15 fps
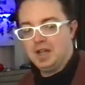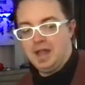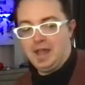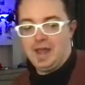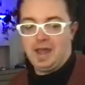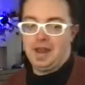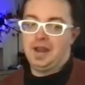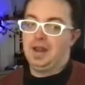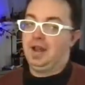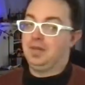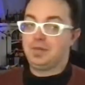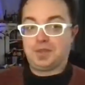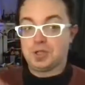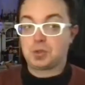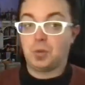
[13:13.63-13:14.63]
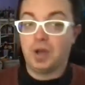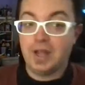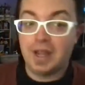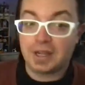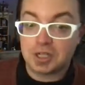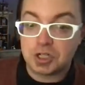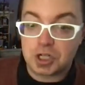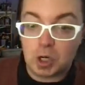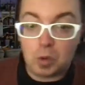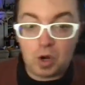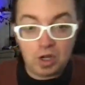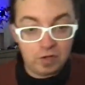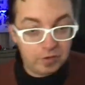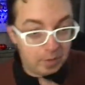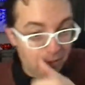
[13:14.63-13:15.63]
and this way I can show
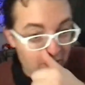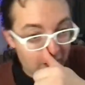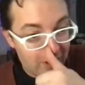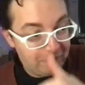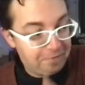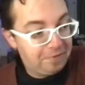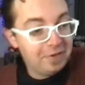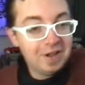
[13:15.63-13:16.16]
all of them off.